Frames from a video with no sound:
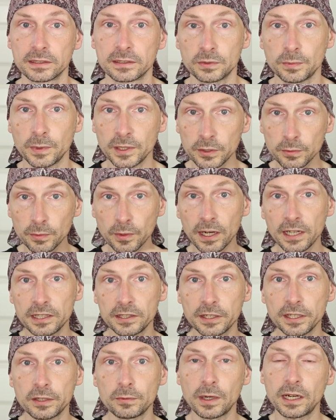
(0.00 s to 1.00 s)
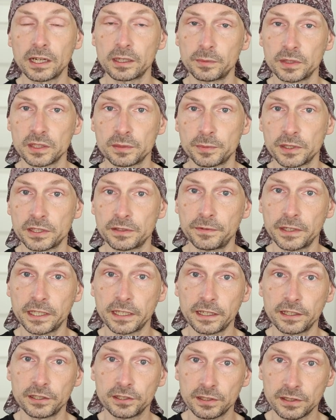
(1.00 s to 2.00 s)
So when you write the requirement
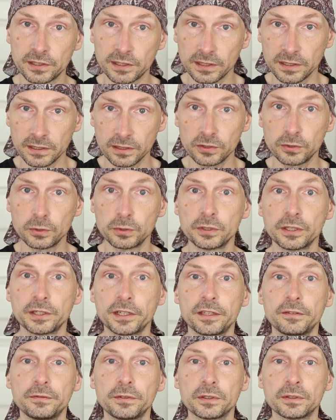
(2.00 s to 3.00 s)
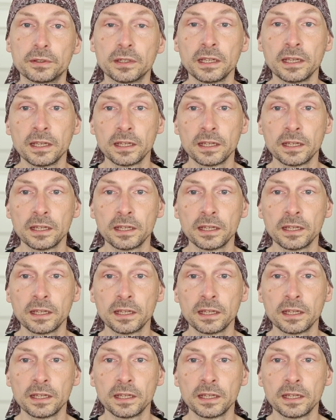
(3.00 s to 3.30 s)
specifications, do the review.